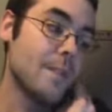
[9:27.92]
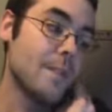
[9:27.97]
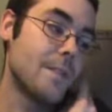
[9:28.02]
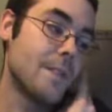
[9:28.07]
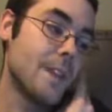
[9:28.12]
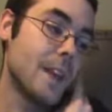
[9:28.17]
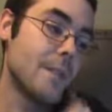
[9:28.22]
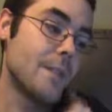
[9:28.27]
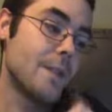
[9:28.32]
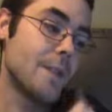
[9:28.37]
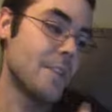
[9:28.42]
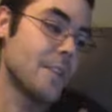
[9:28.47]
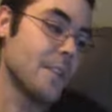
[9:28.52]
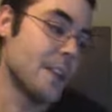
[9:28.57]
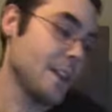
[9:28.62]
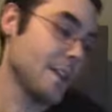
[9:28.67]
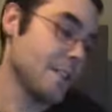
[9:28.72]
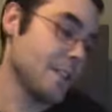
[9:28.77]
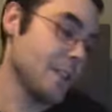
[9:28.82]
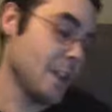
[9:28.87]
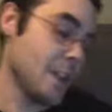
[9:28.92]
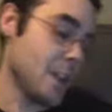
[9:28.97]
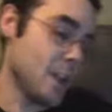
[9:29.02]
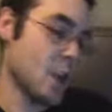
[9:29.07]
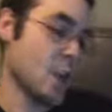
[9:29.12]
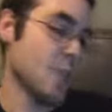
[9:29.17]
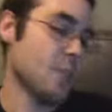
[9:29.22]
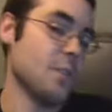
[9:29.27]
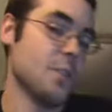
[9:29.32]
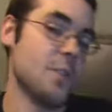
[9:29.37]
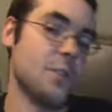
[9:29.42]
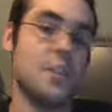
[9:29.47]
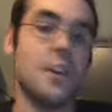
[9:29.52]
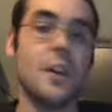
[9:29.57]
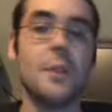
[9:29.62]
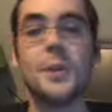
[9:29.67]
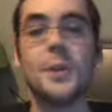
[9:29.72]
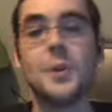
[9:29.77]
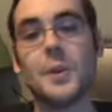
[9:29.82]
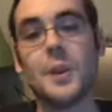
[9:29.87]
favorite thing of the year for the
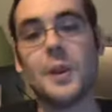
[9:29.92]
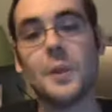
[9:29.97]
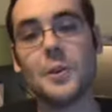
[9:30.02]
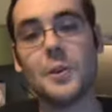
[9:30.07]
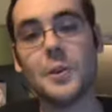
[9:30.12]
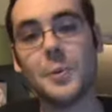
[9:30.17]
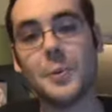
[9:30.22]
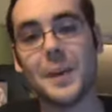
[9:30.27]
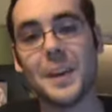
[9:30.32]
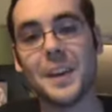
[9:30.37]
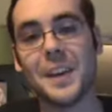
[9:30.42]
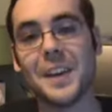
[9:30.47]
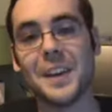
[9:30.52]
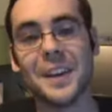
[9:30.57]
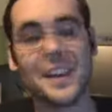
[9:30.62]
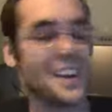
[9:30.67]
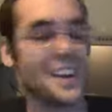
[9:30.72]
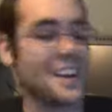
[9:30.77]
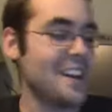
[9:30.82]
WWE